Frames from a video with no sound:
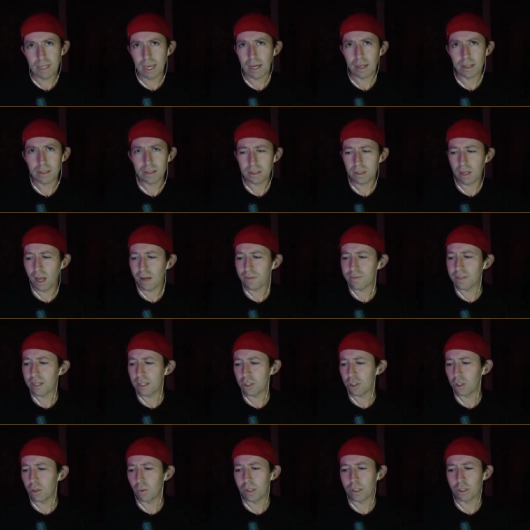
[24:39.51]
Yeah, soft so,
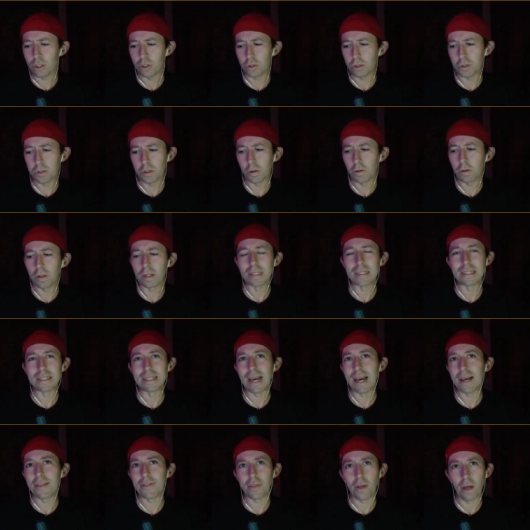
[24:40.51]
tissue injuries are the
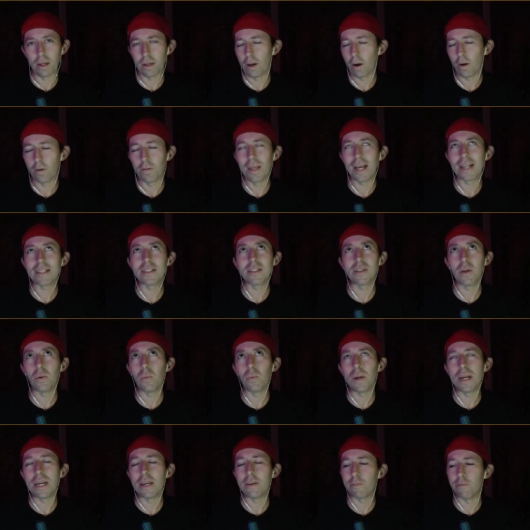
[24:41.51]
death. Uh, that's
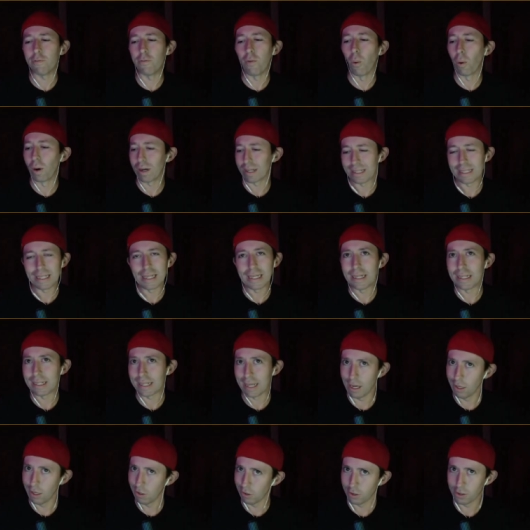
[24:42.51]
week 14
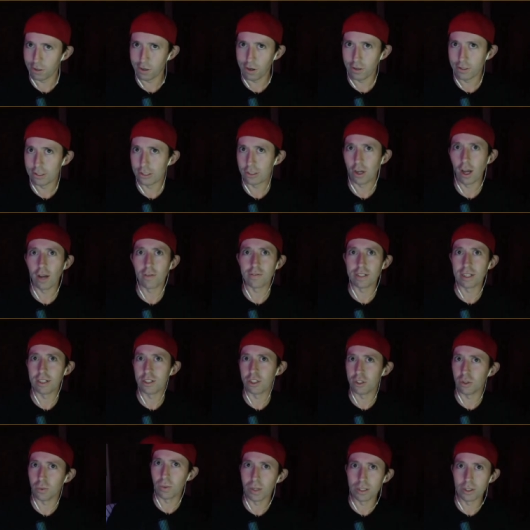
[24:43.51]
killer or soft
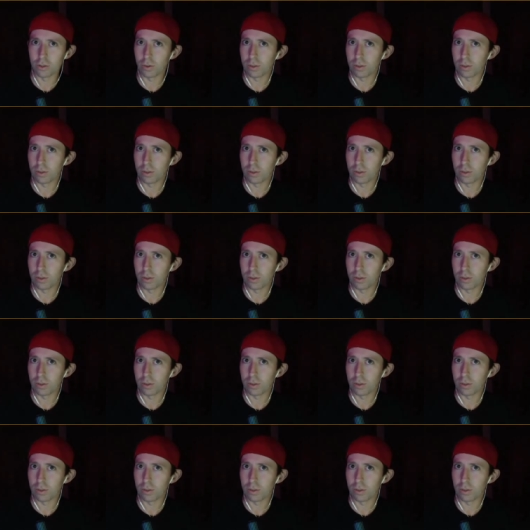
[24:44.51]
tissue. Oh,